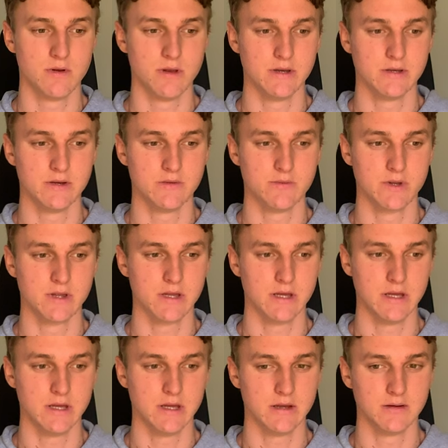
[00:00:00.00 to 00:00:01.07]
I didn't
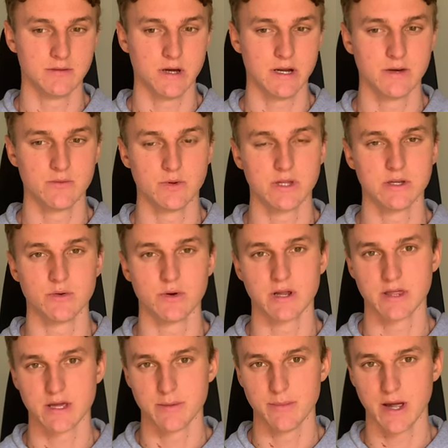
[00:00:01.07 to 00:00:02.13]
really do
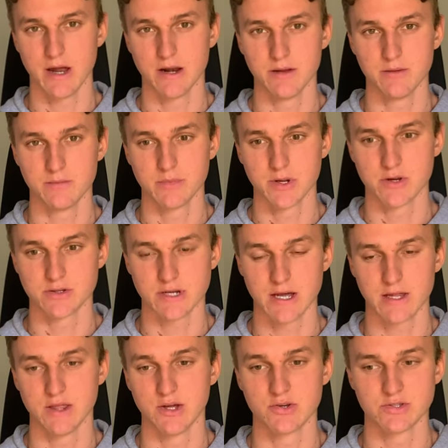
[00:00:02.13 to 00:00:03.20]
anything about it because I
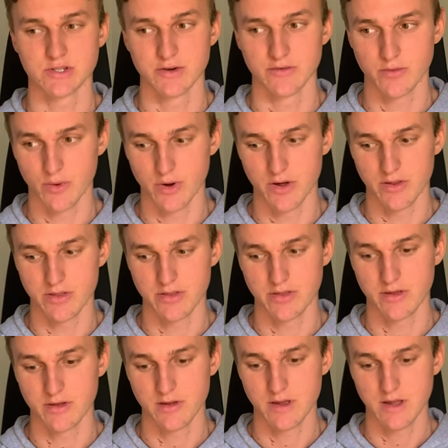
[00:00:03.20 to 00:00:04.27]
had low self-worth,
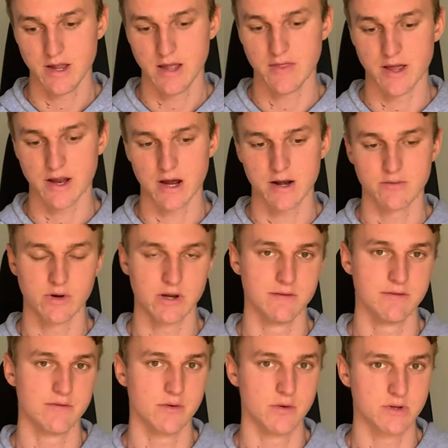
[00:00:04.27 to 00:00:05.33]
and that kind of
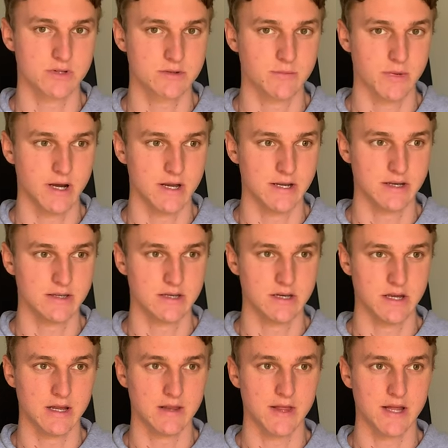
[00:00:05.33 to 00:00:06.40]
reinforced my
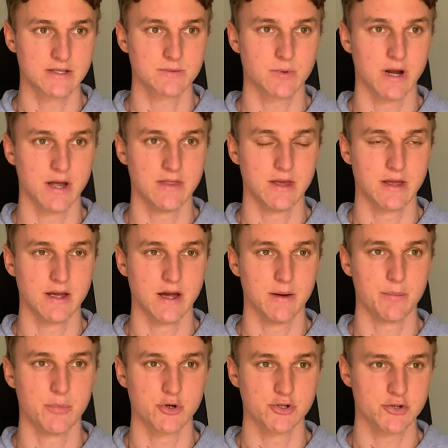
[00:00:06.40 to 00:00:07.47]
identity, and that's why I think I
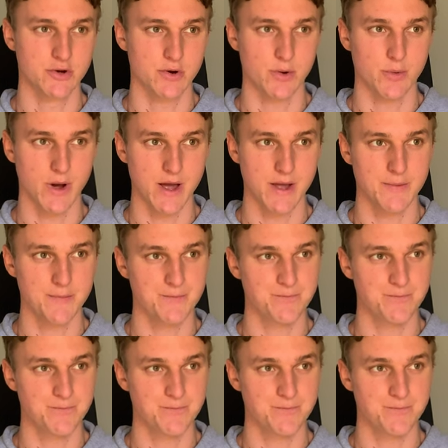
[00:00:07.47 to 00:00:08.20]
pushed her away.